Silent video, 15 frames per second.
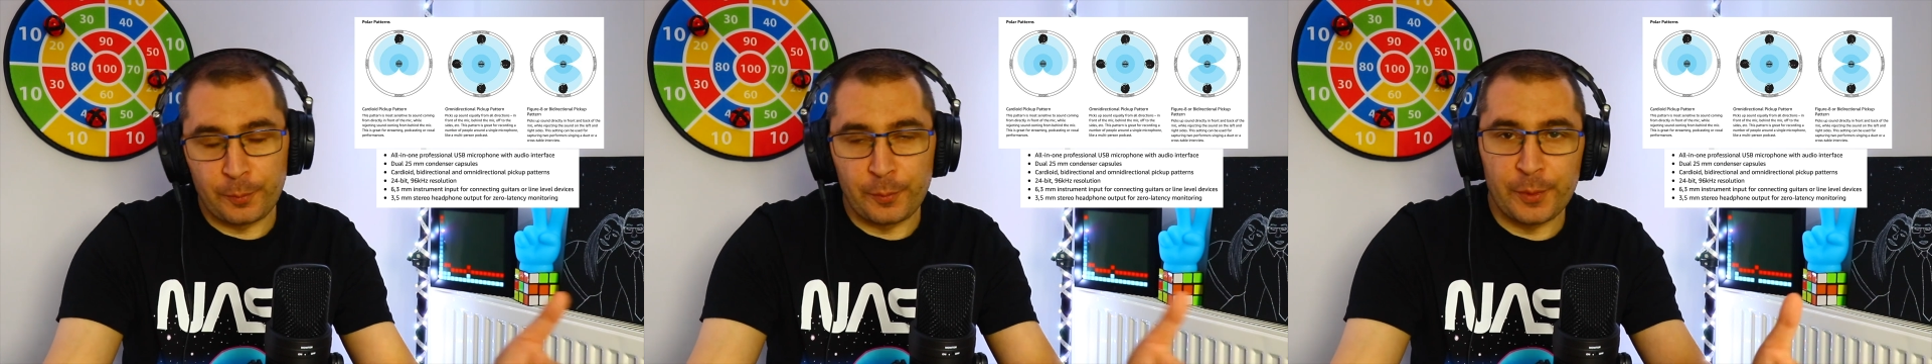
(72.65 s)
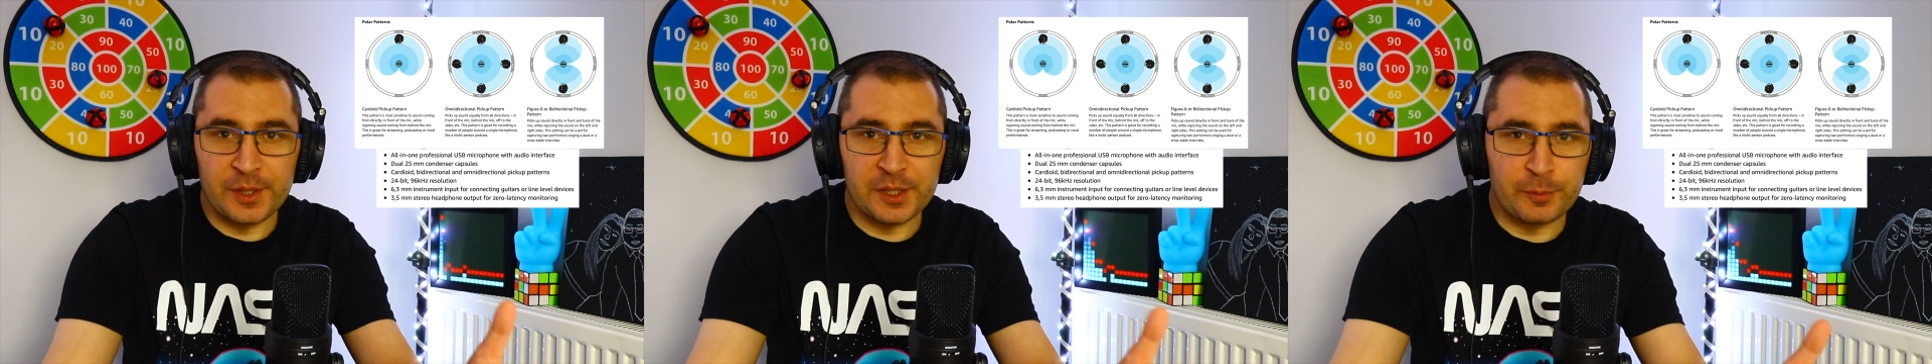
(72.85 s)

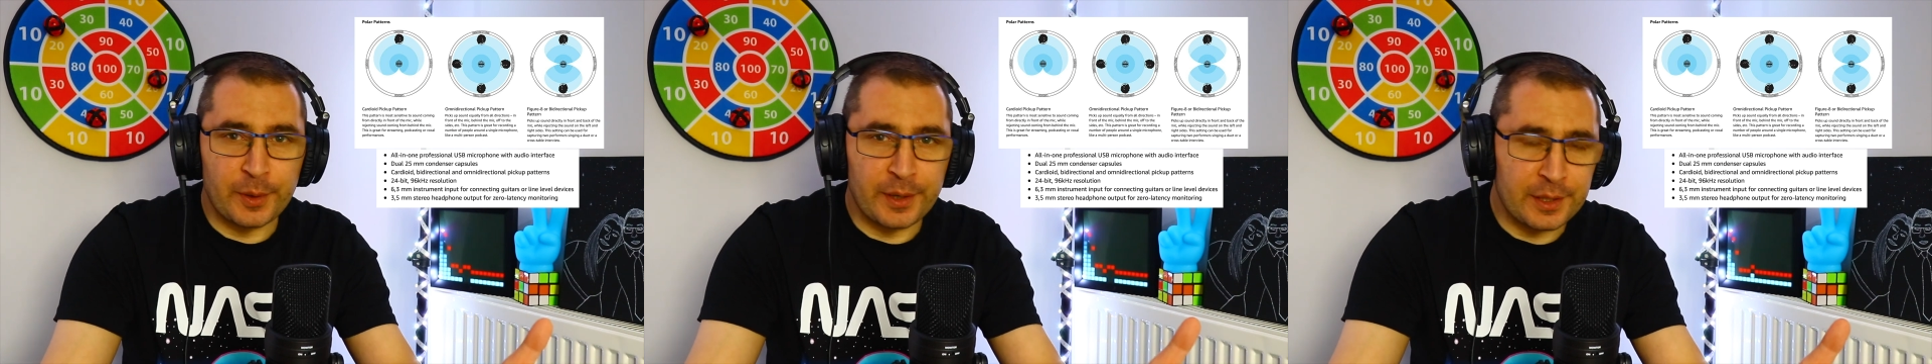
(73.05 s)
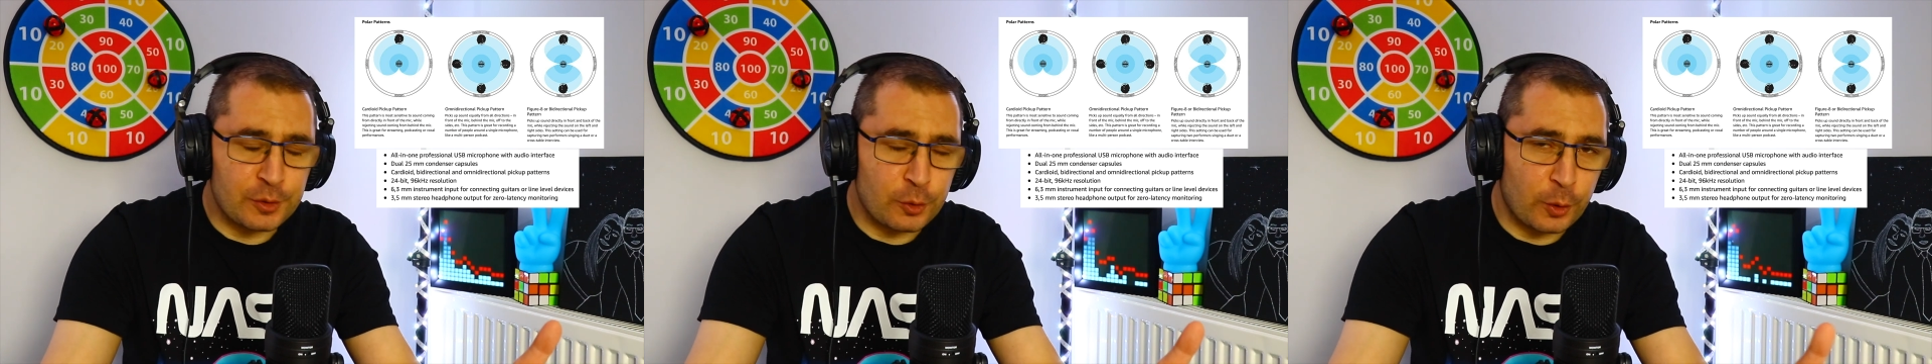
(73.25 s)
pretty
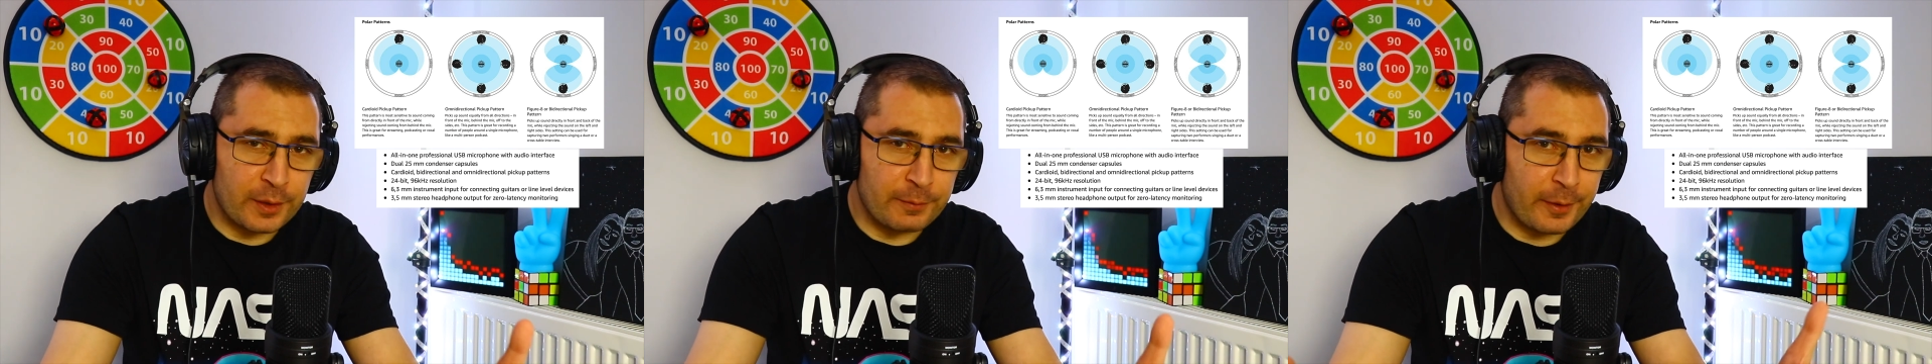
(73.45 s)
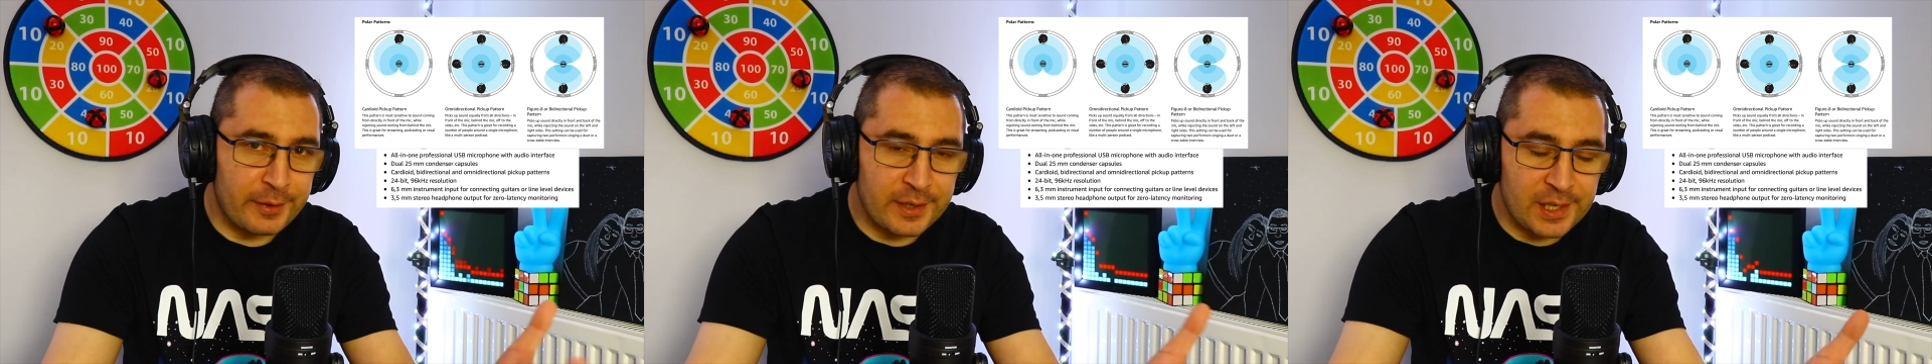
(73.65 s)
explanatory,
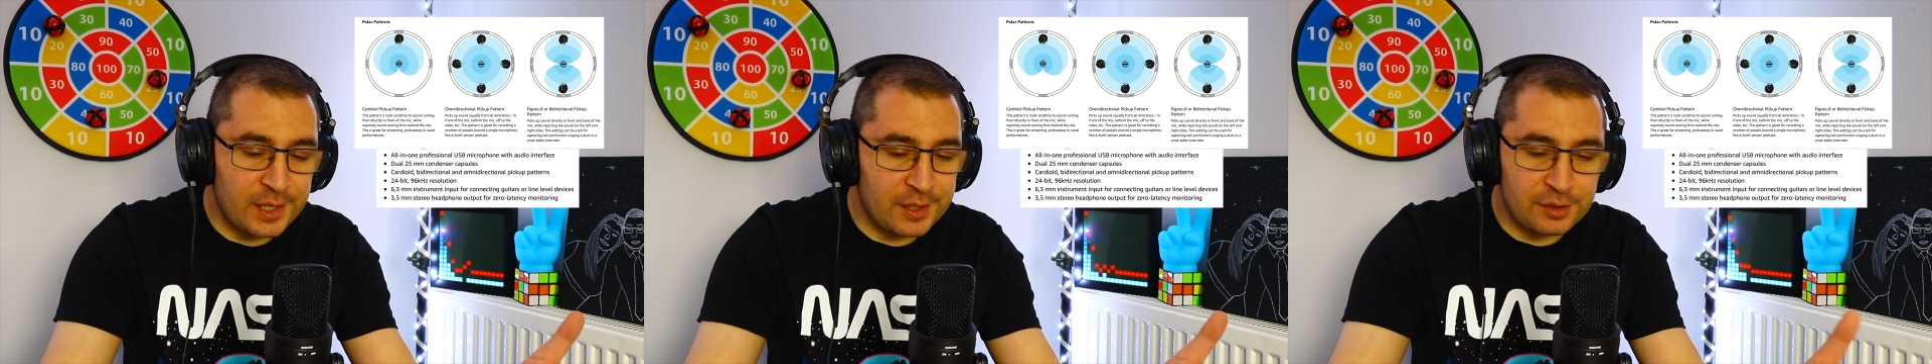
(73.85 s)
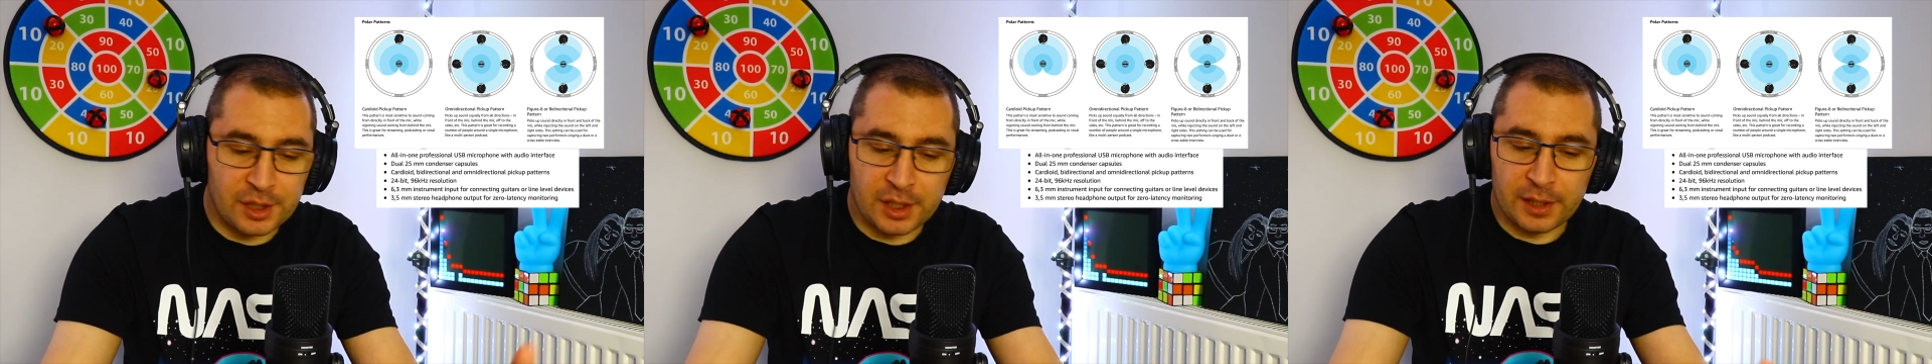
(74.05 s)
very
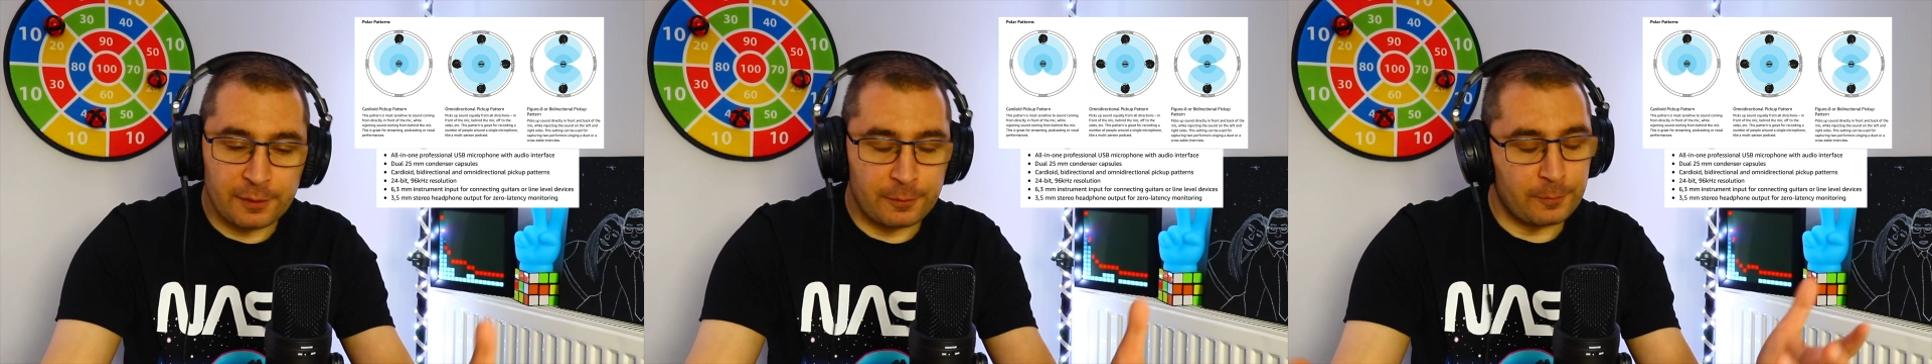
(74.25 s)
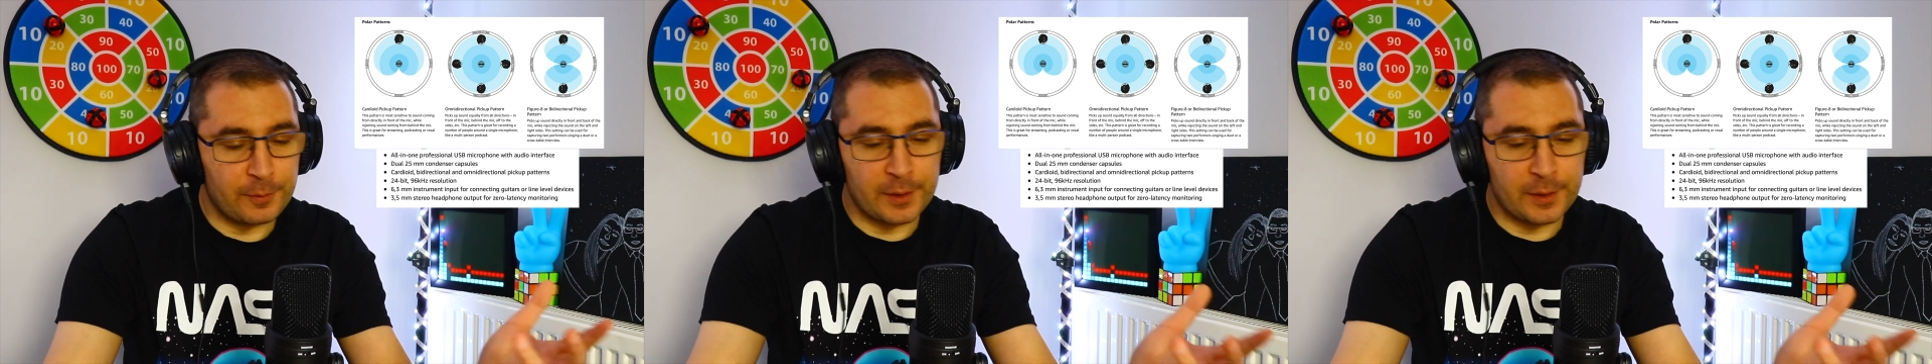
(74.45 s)
easy.